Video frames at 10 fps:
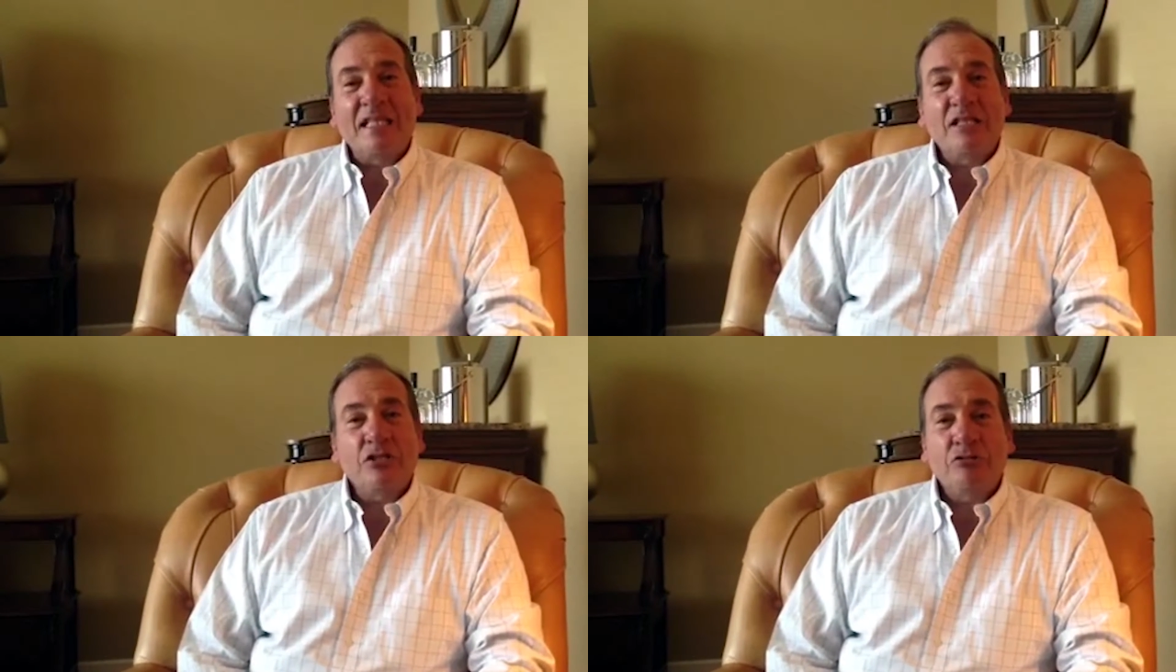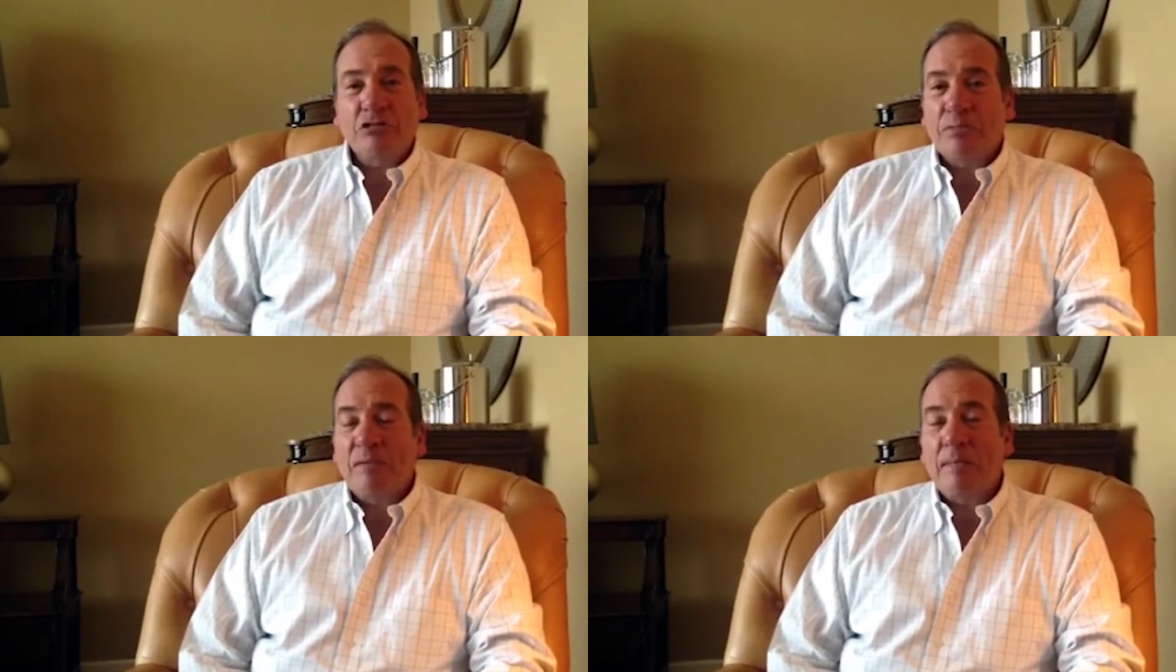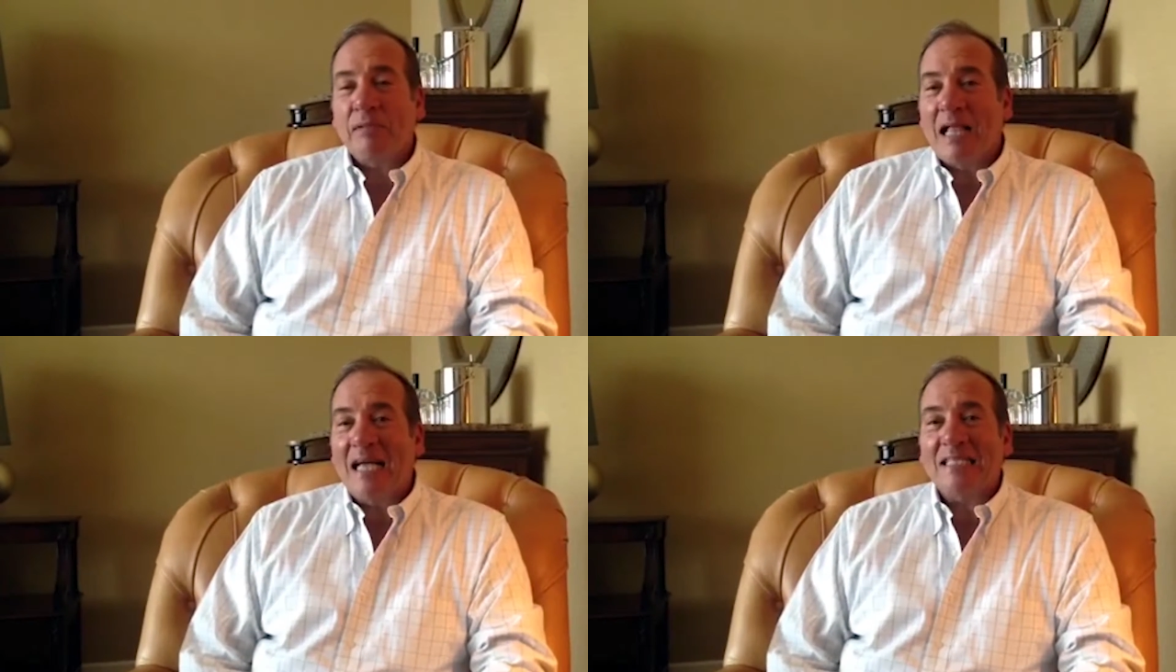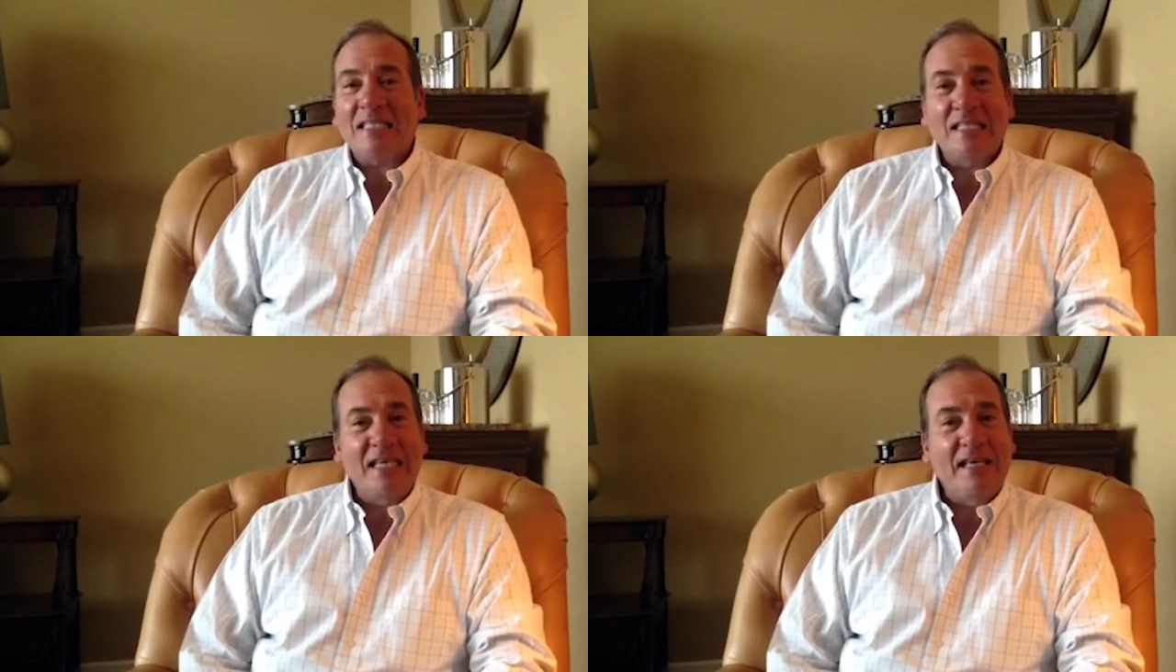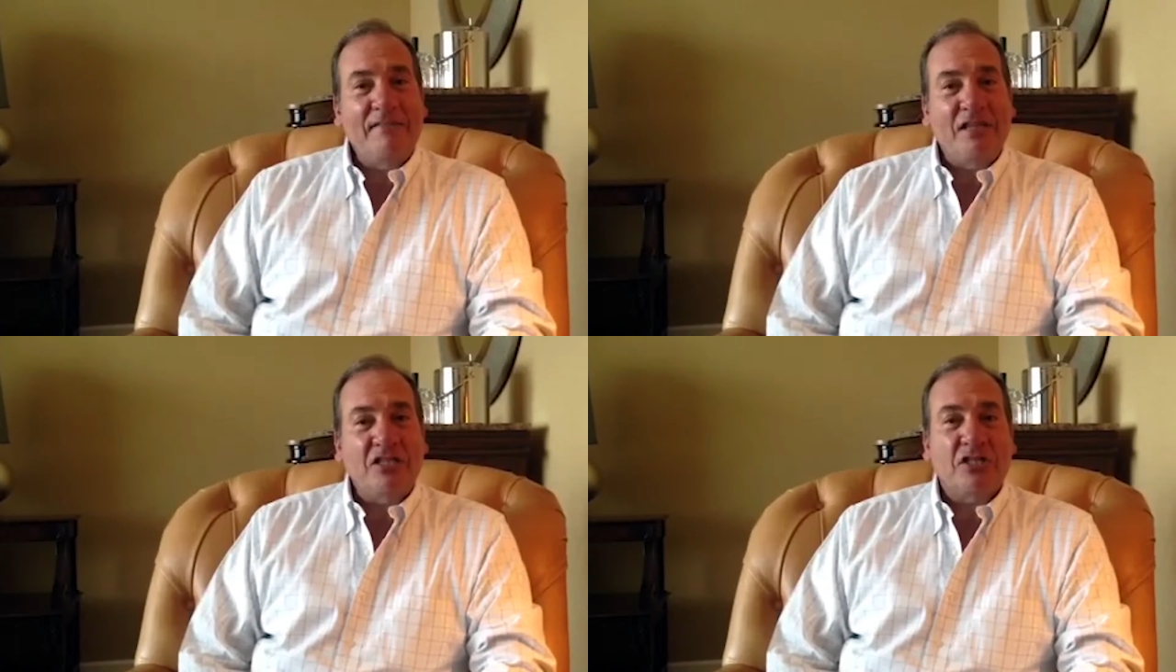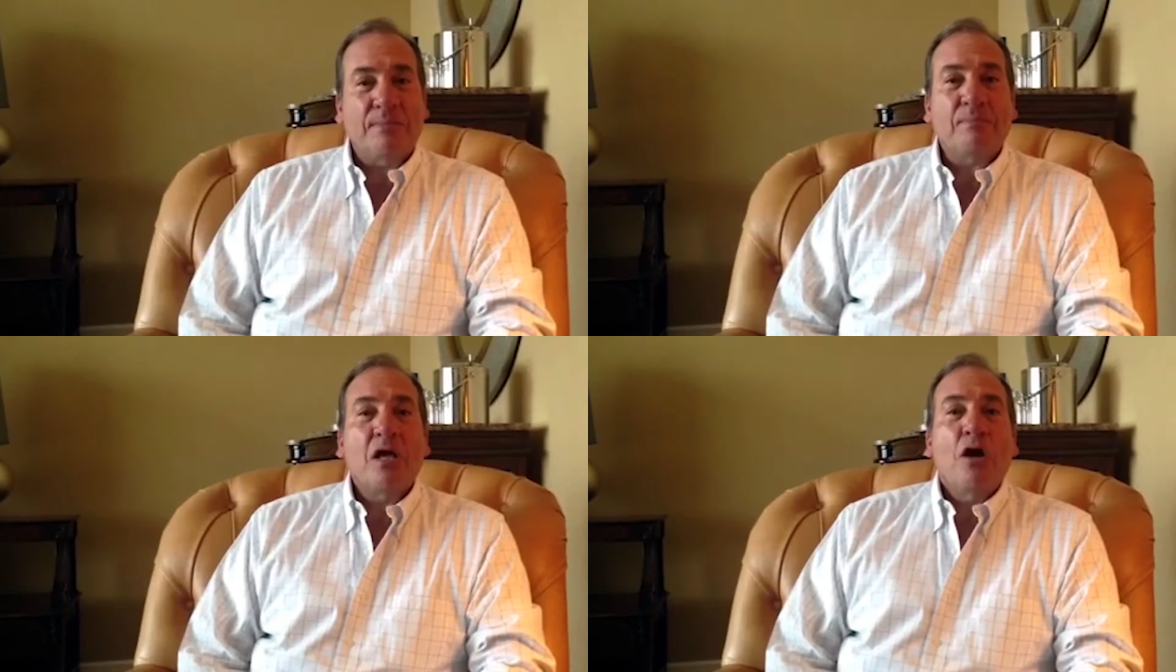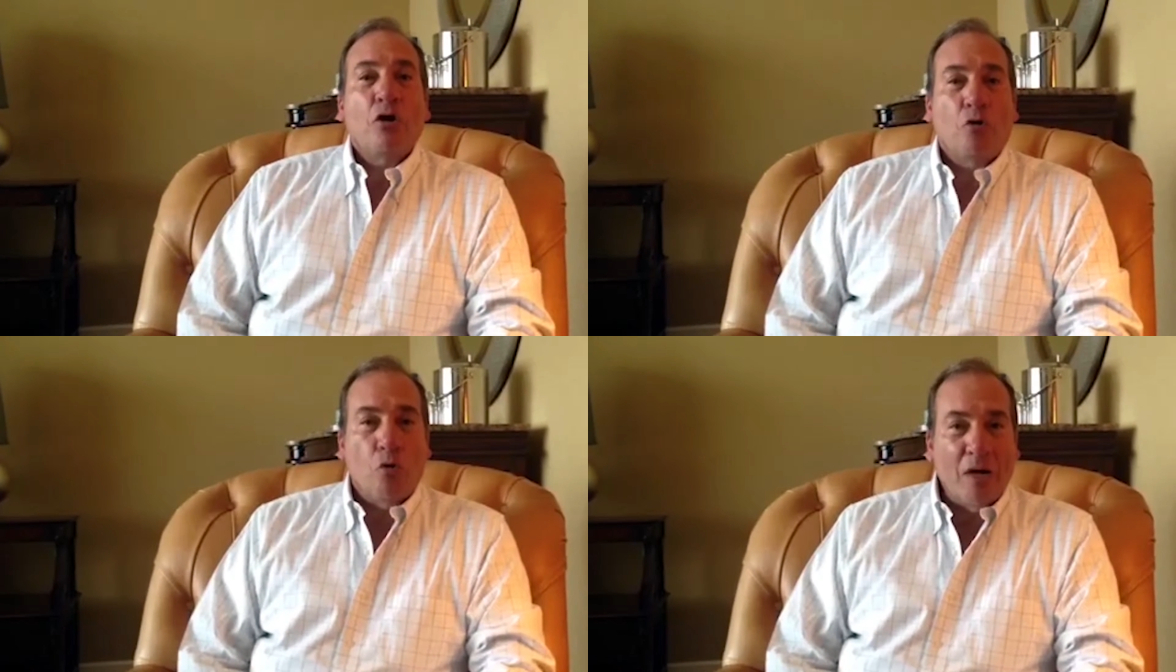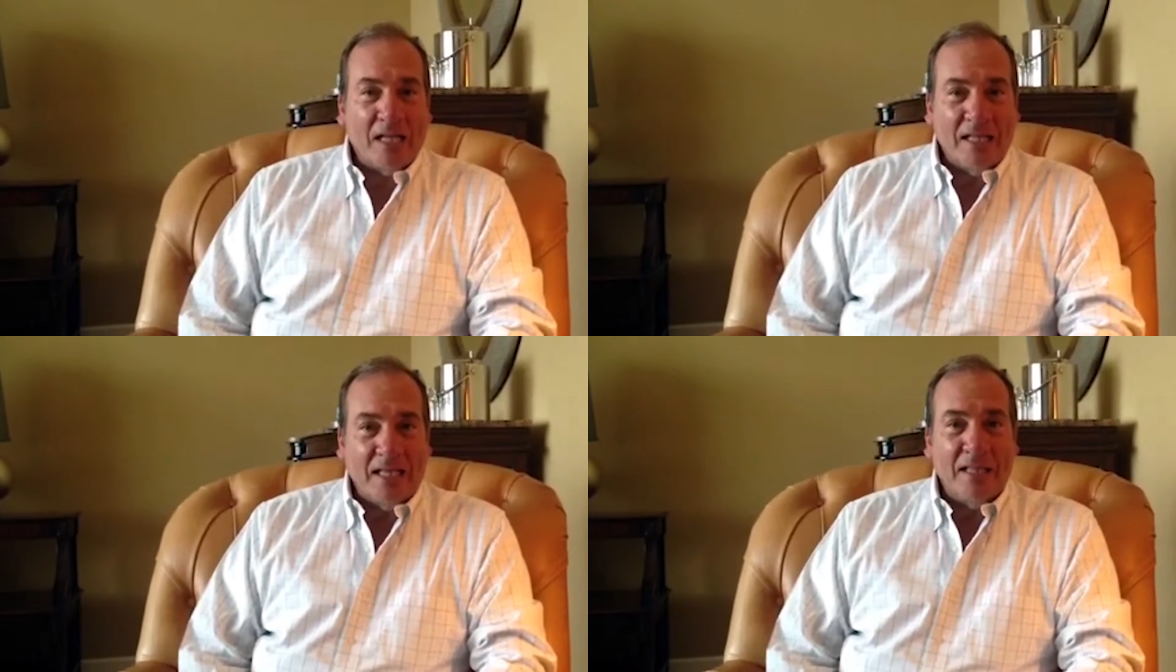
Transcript: then the Jewish people had to leave Egypt quickly.